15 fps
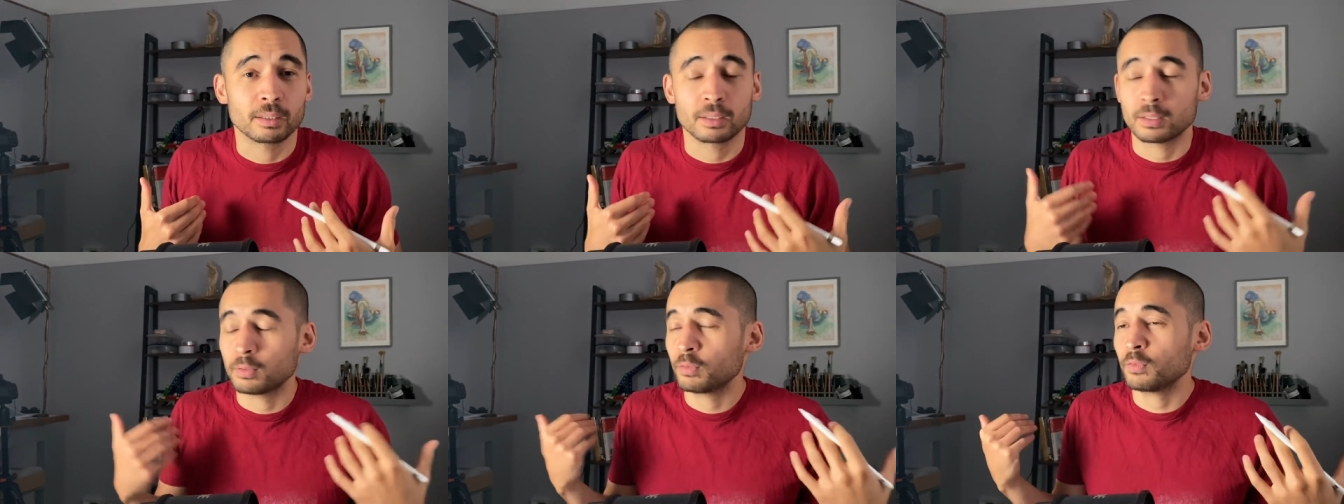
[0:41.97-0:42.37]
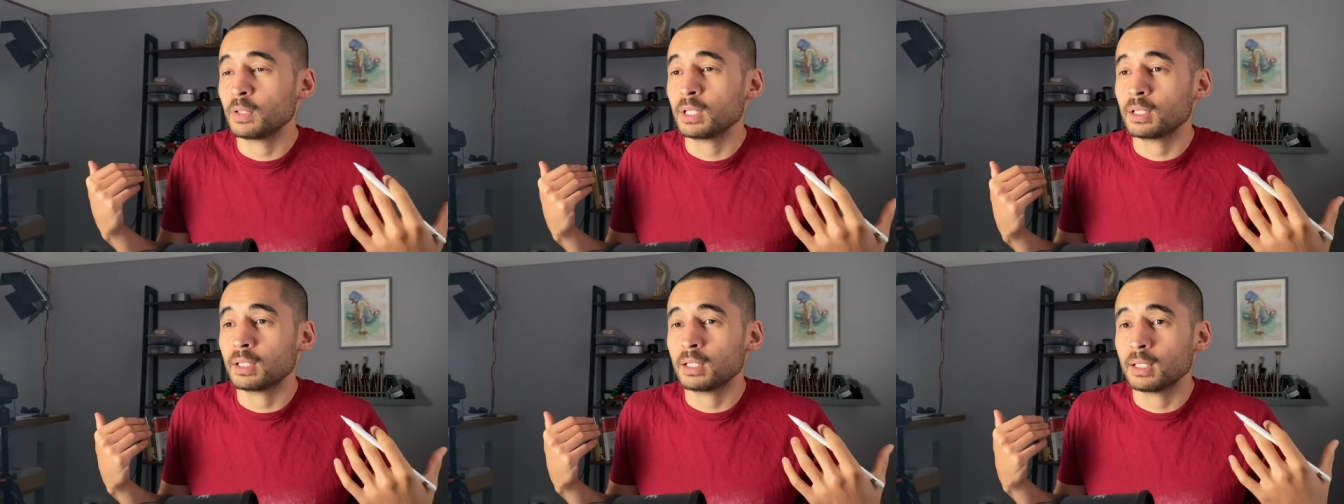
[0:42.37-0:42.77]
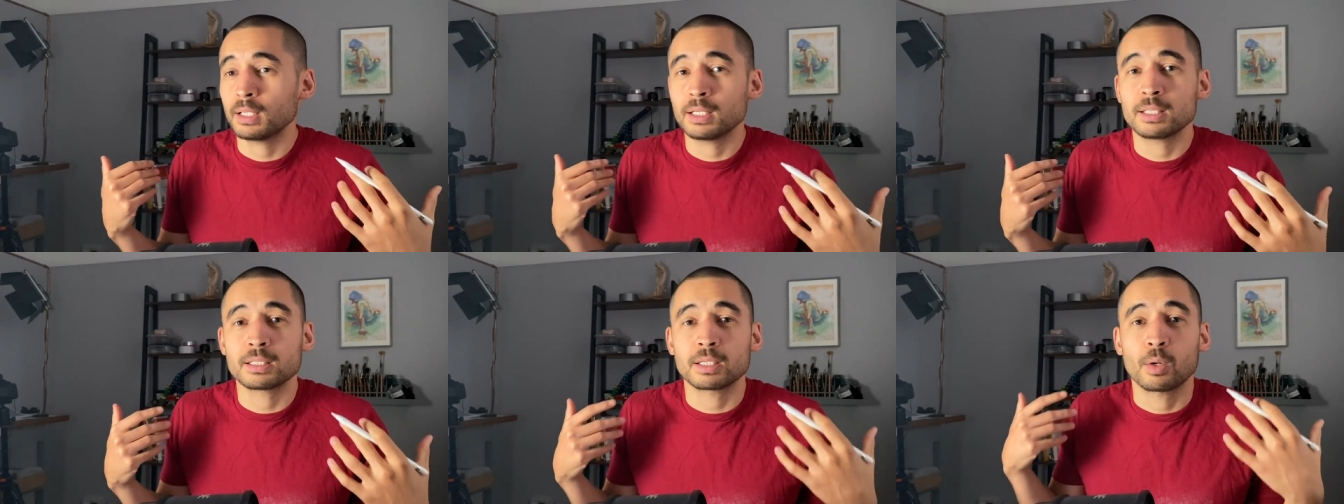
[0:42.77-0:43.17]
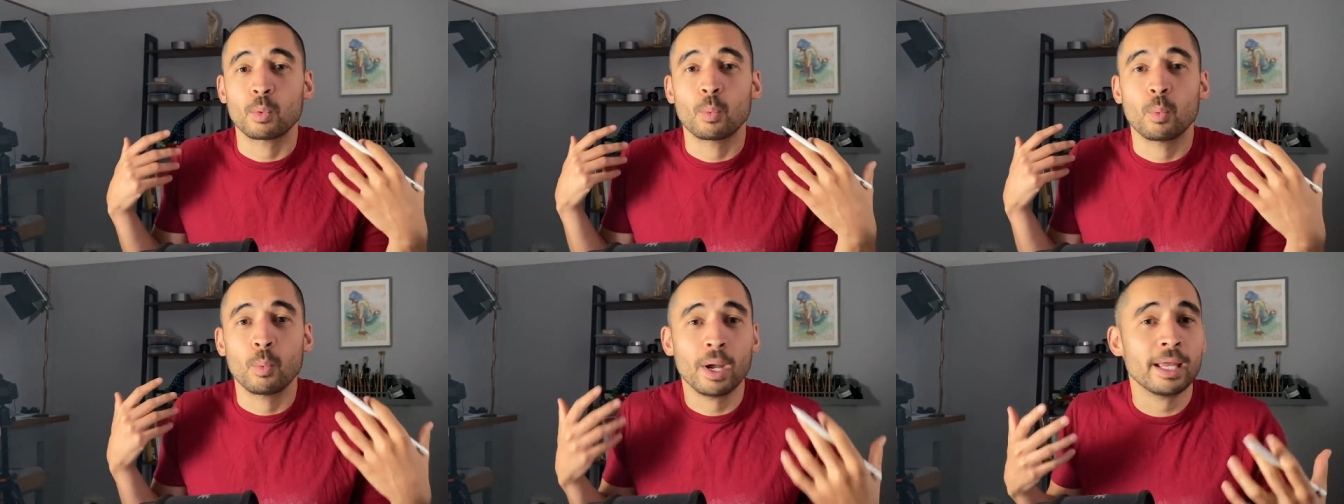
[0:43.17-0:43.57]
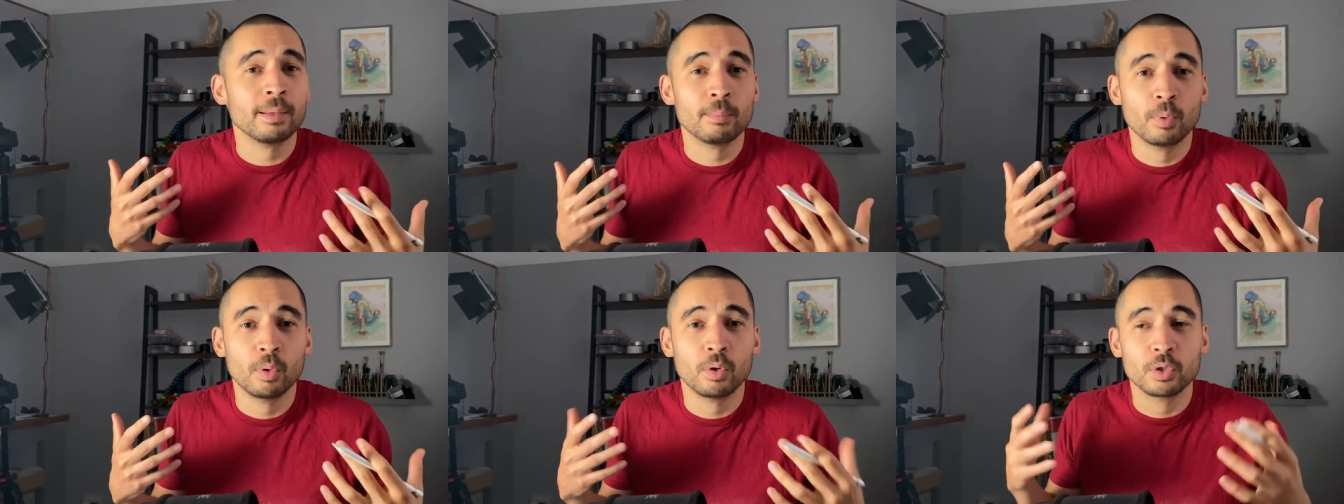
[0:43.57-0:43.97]
The figure is way
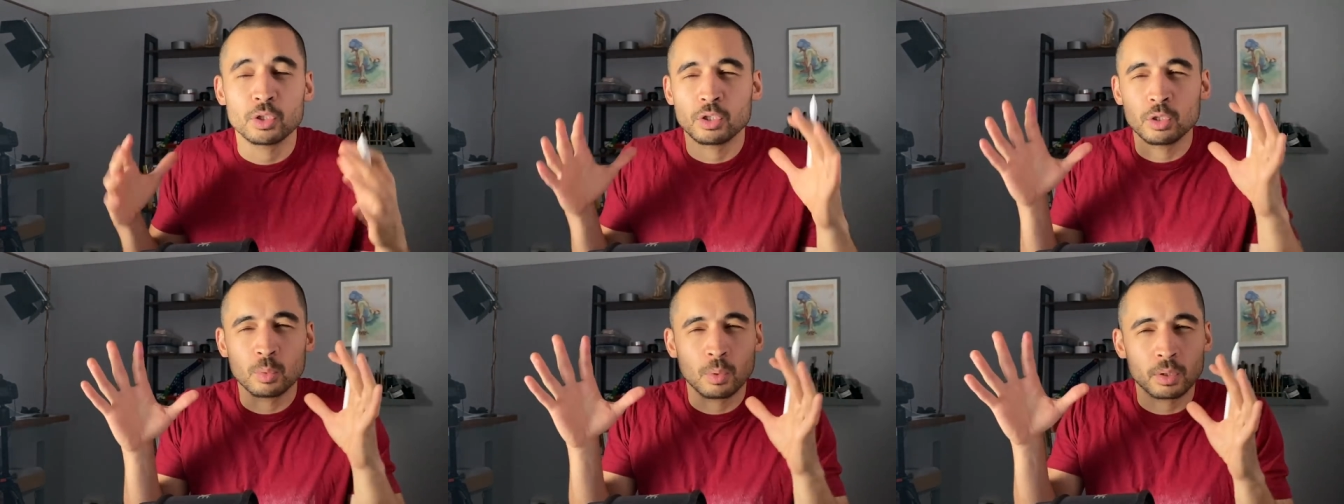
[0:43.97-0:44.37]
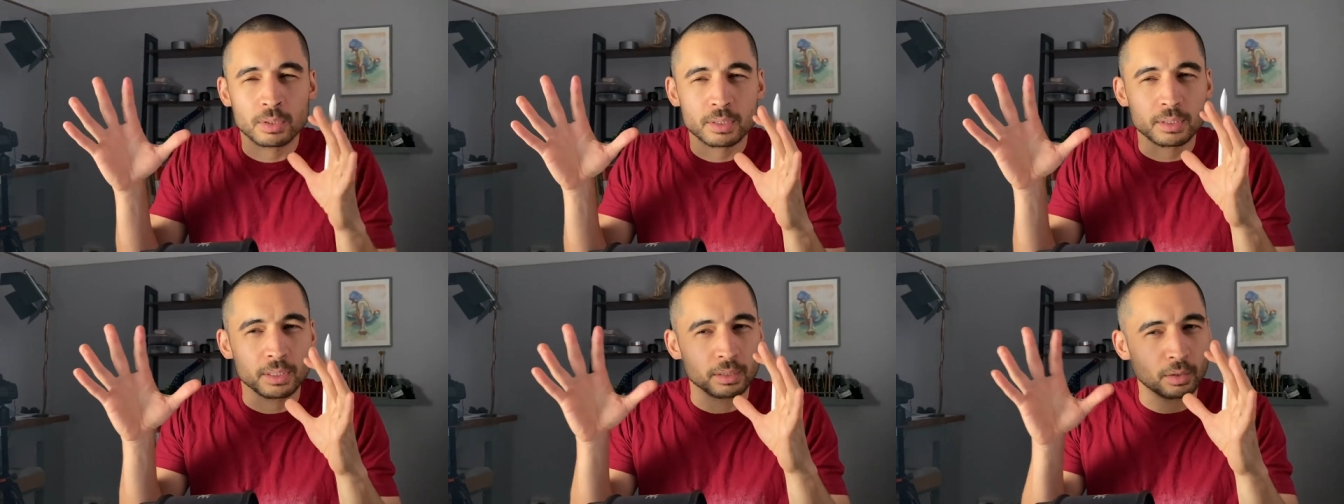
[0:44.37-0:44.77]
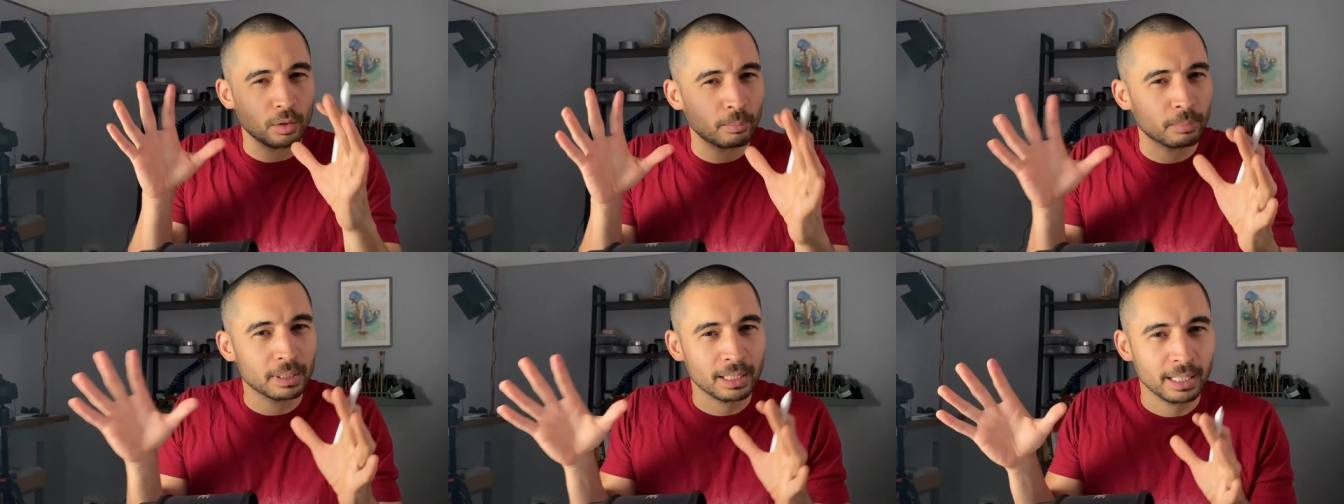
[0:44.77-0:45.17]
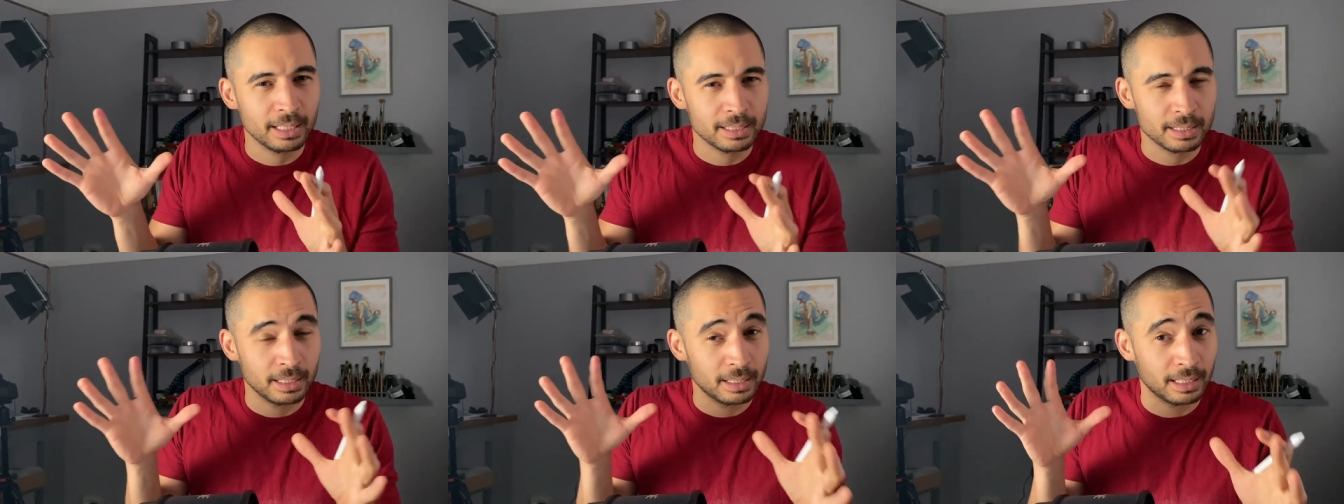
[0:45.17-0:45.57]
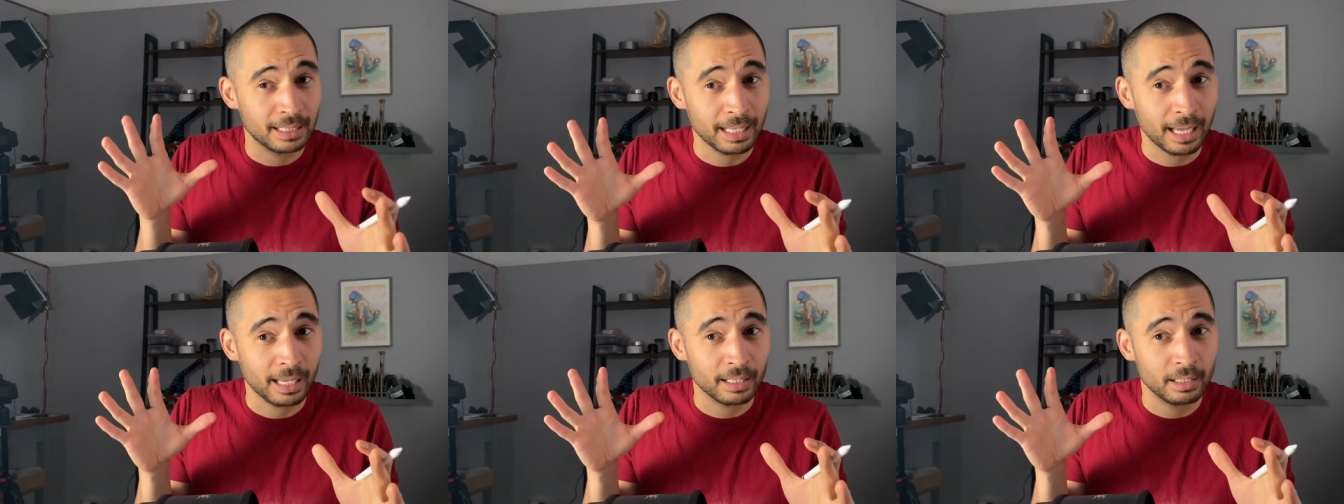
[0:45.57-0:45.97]
more nuanced and complicated than
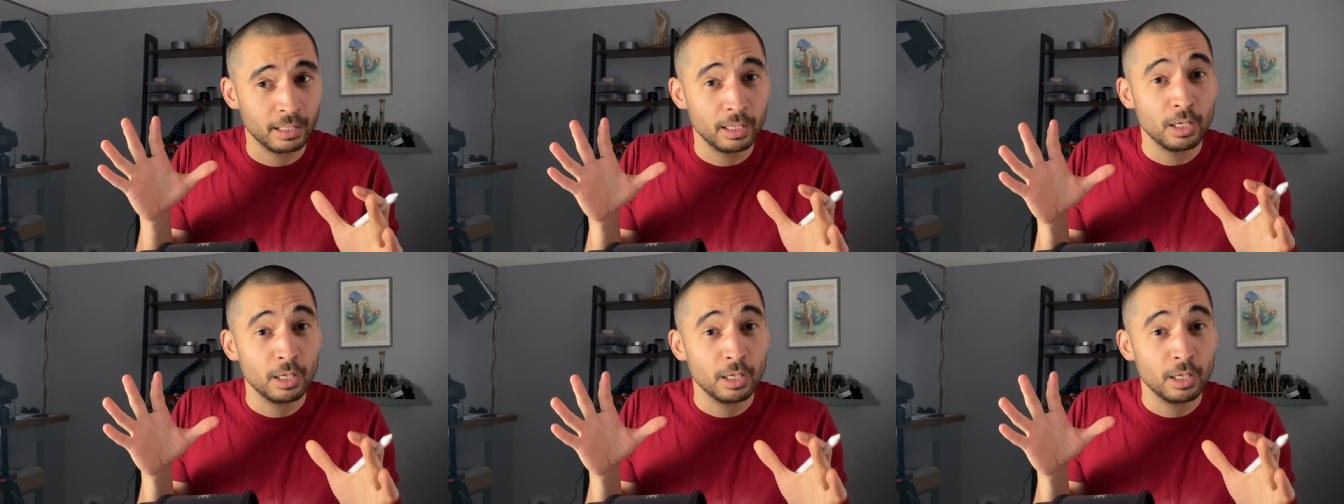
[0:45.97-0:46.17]
that,